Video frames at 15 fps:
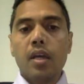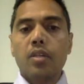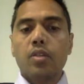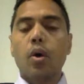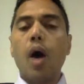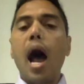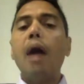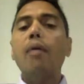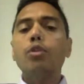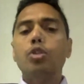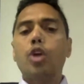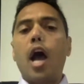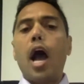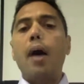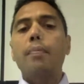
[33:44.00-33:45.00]
So our
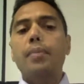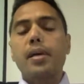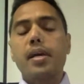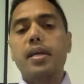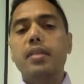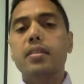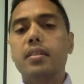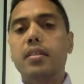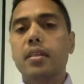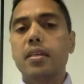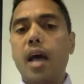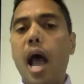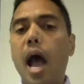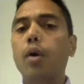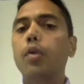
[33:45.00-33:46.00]
job is
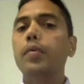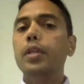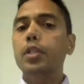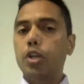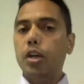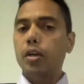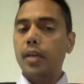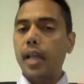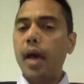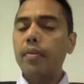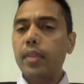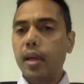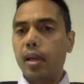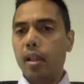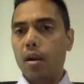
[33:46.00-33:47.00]
how do we turn
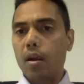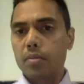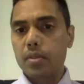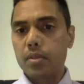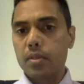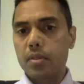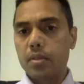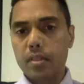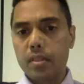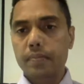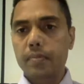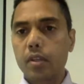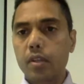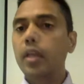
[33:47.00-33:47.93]
down the alarm system?